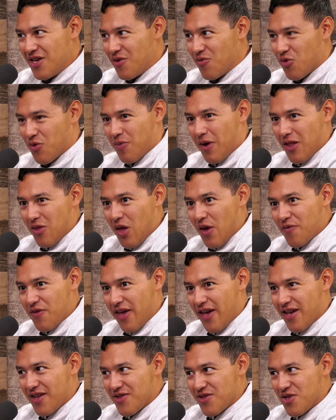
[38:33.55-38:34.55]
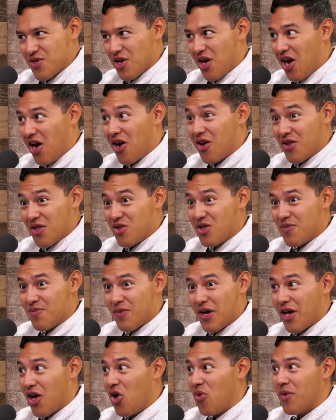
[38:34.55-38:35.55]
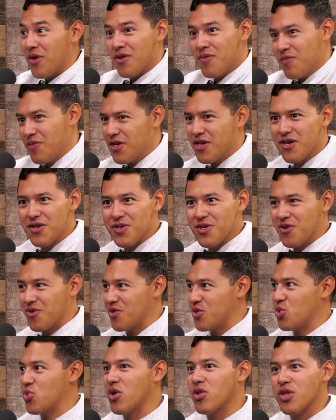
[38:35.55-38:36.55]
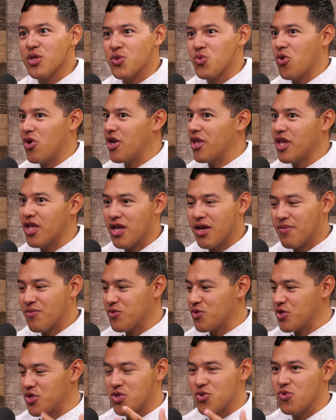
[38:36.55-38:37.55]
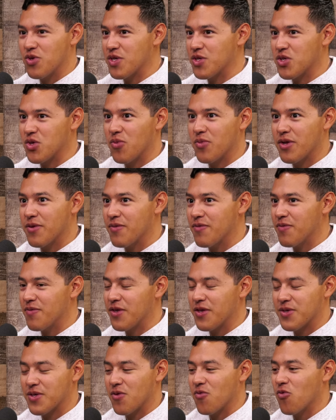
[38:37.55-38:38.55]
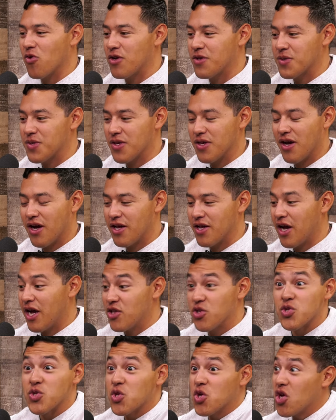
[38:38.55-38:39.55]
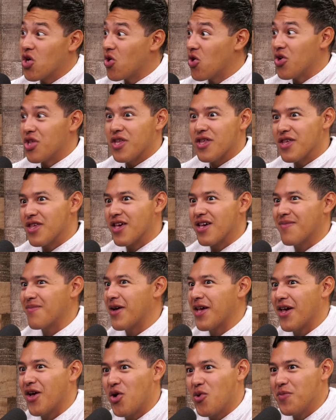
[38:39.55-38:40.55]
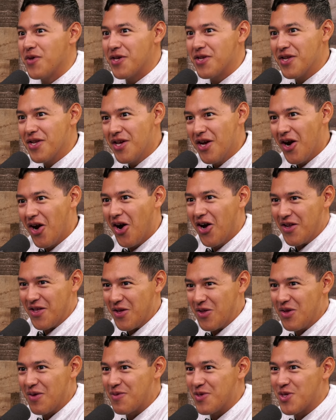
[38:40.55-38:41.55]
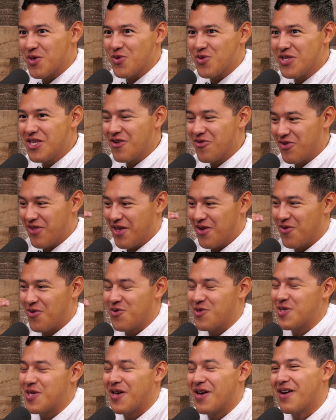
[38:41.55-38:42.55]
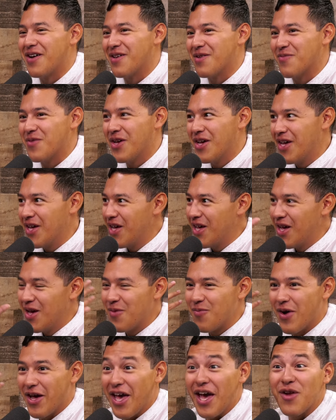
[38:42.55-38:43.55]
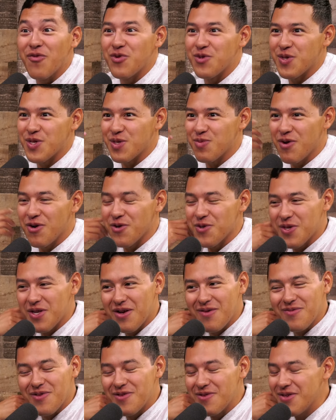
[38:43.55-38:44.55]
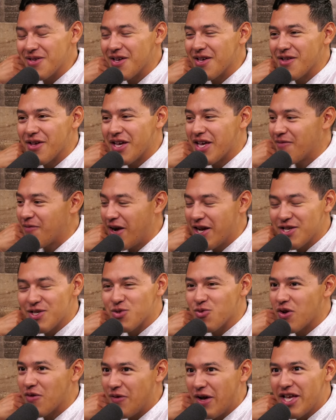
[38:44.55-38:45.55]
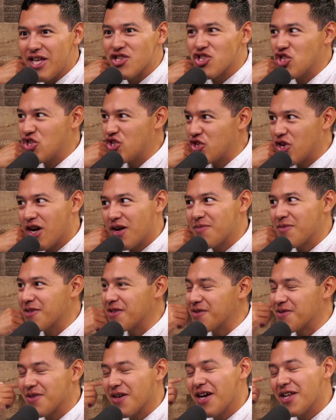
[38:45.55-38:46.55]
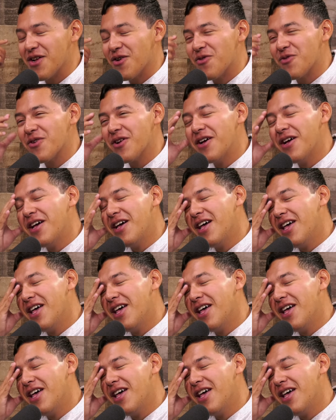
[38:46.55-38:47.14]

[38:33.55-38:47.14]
with my left hand to unclip my helmet. And because, you know, adrenaline's running and I'm doing so many things at once, I just couldn't get my helmet unclipped. So during that whole time, my head was exposed, and I'm just thinking, like, if I get shot because I